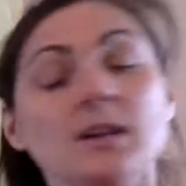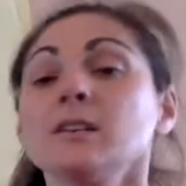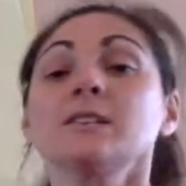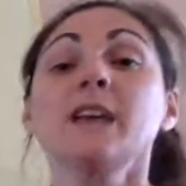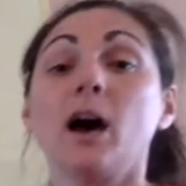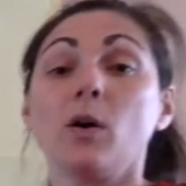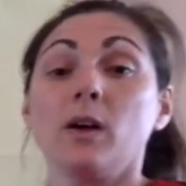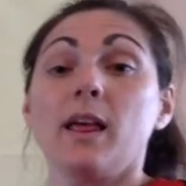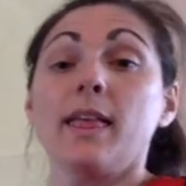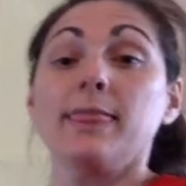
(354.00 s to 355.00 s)
So
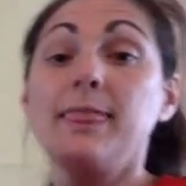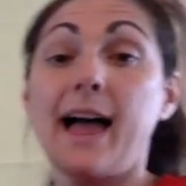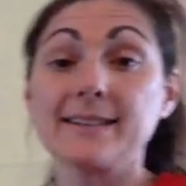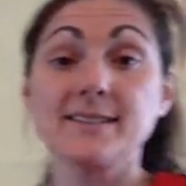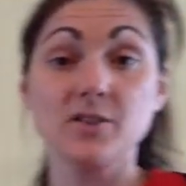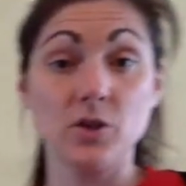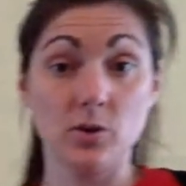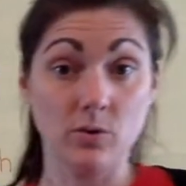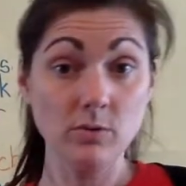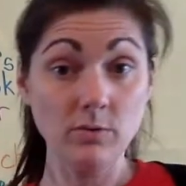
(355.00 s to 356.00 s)
let's
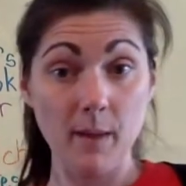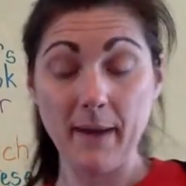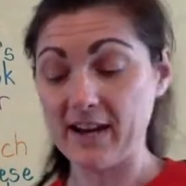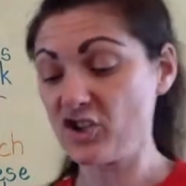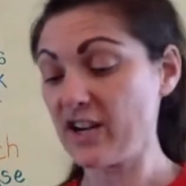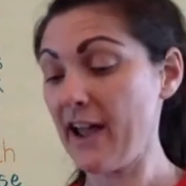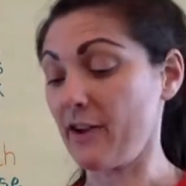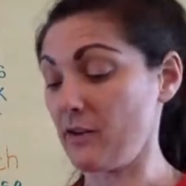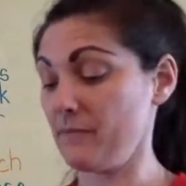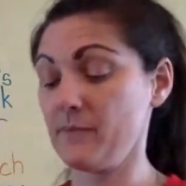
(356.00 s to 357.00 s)
do a page
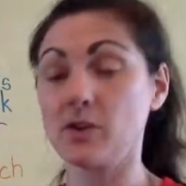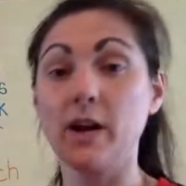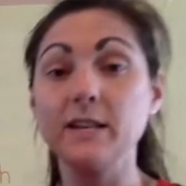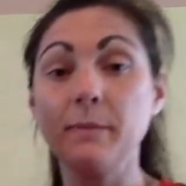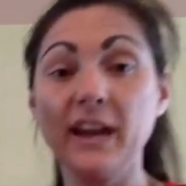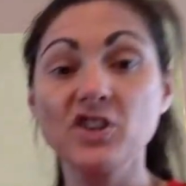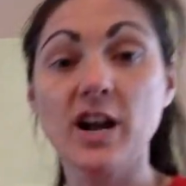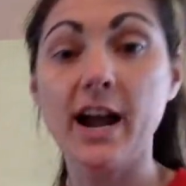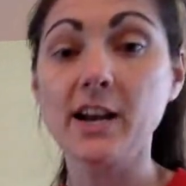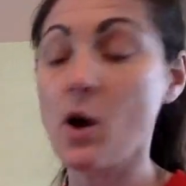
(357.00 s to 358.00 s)
together. So I did page
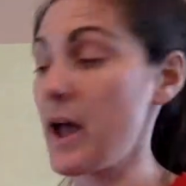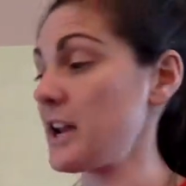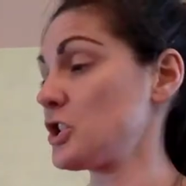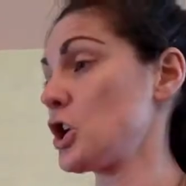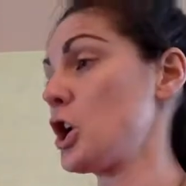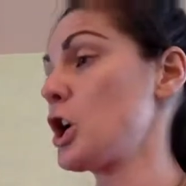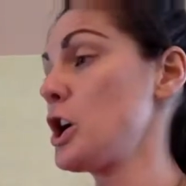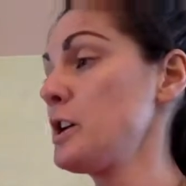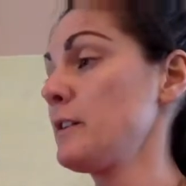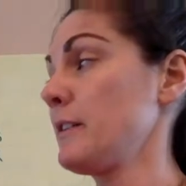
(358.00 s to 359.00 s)
9. Go ahead and
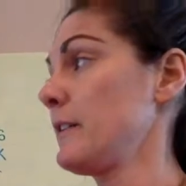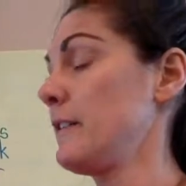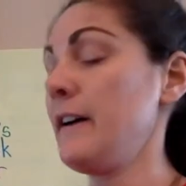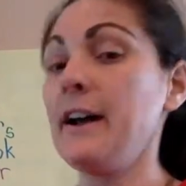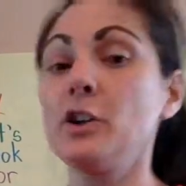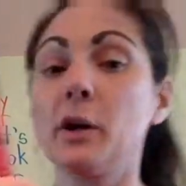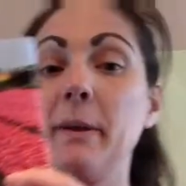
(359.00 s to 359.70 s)
turn and look at